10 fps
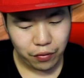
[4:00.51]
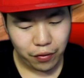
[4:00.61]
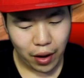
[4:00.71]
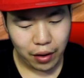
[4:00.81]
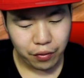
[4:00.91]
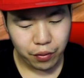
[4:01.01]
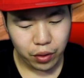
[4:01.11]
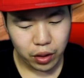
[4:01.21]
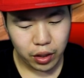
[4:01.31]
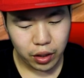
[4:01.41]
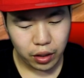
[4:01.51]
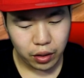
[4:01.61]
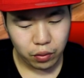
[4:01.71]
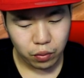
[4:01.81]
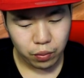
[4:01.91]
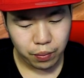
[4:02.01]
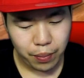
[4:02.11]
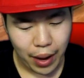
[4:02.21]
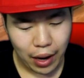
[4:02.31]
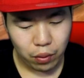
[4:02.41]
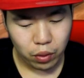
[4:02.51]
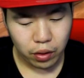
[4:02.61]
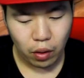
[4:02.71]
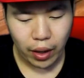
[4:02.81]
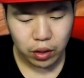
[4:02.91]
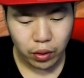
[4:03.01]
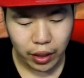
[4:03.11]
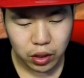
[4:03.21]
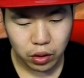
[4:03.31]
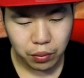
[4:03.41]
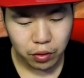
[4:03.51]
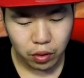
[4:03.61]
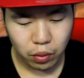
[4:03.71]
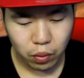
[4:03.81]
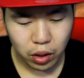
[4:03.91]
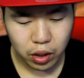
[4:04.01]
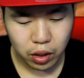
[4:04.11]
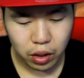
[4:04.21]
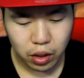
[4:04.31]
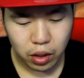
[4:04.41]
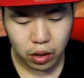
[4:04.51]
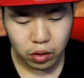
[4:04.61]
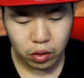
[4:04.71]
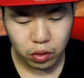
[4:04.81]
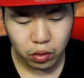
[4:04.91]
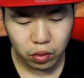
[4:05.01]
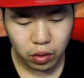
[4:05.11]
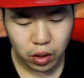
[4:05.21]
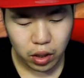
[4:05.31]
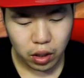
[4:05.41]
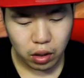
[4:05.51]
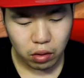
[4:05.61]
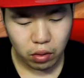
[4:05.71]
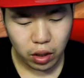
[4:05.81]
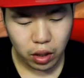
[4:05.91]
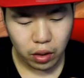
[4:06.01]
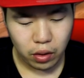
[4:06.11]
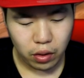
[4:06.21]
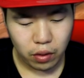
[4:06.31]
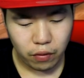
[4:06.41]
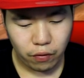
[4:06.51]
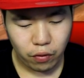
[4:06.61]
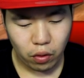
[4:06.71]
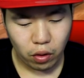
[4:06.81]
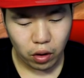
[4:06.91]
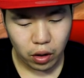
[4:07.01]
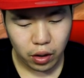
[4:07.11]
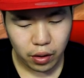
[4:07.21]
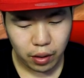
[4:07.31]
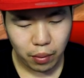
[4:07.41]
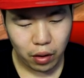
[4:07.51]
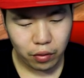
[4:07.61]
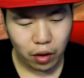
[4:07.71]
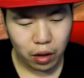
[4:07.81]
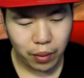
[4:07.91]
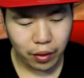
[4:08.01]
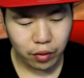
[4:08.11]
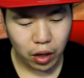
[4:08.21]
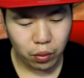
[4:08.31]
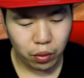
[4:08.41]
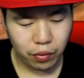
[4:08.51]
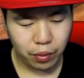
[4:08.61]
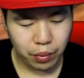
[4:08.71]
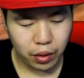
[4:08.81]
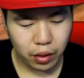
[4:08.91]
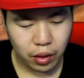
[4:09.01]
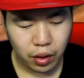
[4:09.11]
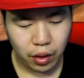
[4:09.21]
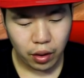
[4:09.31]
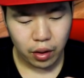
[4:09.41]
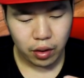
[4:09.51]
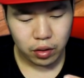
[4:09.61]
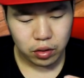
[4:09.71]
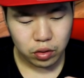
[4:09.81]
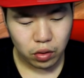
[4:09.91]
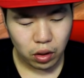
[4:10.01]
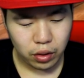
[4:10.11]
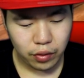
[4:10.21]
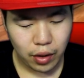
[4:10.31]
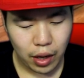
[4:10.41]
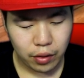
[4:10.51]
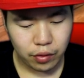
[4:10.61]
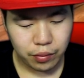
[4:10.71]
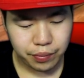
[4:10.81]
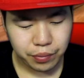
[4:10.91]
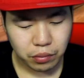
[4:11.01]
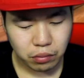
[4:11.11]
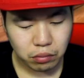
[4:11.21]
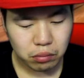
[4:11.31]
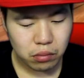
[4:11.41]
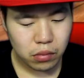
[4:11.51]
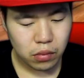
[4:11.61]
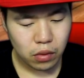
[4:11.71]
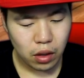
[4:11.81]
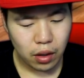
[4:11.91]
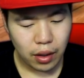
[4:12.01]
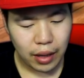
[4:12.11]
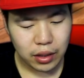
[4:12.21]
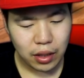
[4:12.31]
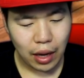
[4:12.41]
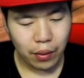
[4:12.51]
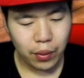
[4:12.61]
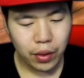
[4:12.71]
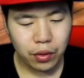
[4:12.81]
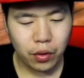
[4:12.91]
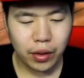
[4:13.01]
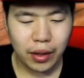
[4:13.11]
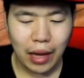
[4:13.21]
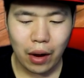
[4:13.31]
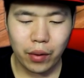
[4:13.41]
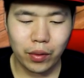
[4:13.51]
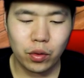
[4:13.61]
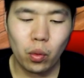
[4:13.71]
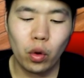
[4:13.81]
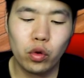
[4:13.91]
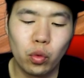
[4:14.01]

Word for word: have five really bad ones. Oh, I do actually. Let me see. One, two, three, four. Marty Stoudemire's kind of worth something. So are all these guys. Actually, Larry, We're gonna throw in Larry. We'll do. We'll